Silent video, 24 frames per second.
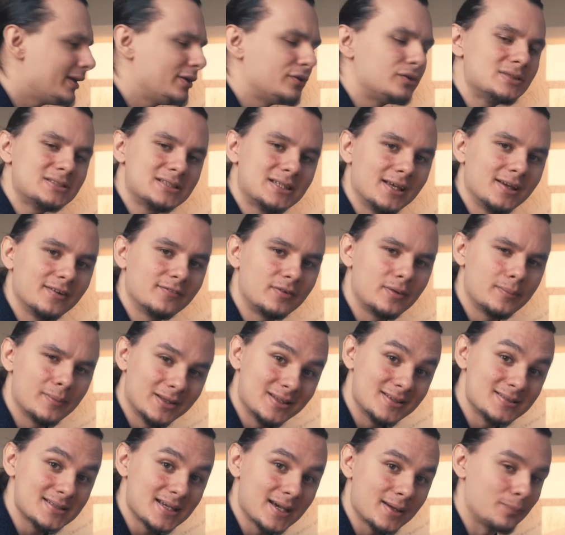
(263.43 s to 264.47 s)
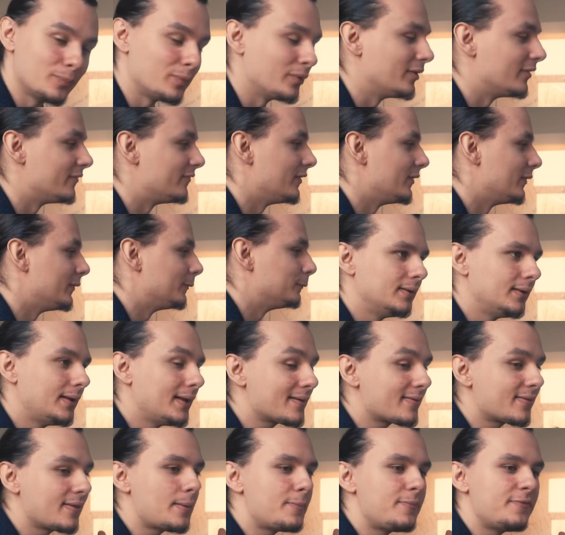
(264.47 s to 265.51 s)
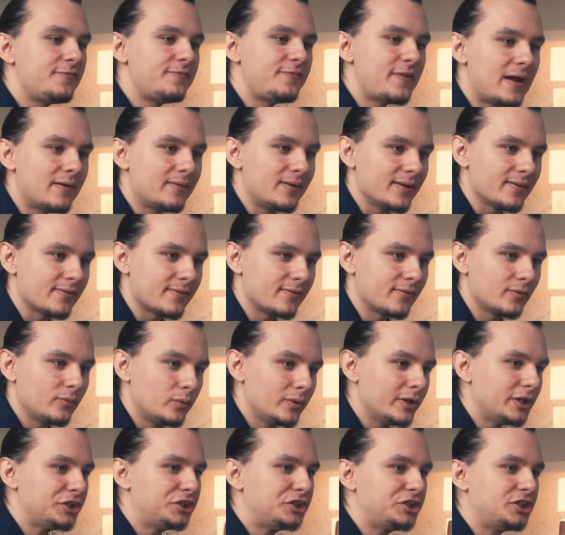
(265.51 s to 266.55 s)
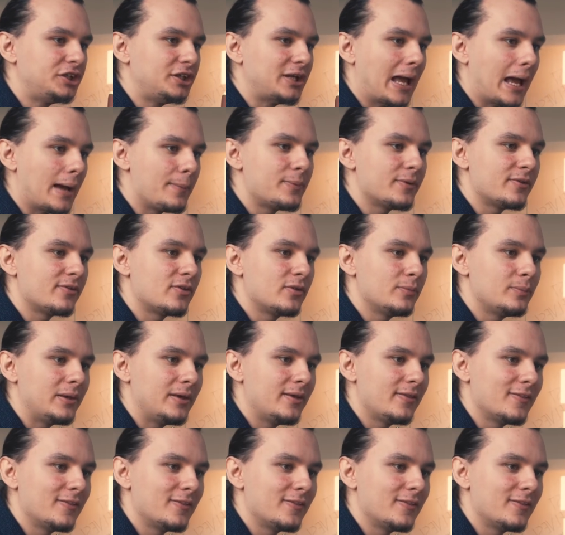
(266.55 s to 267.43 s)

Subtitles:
interesting from a design point of view. Next up, Ferris, which happens to be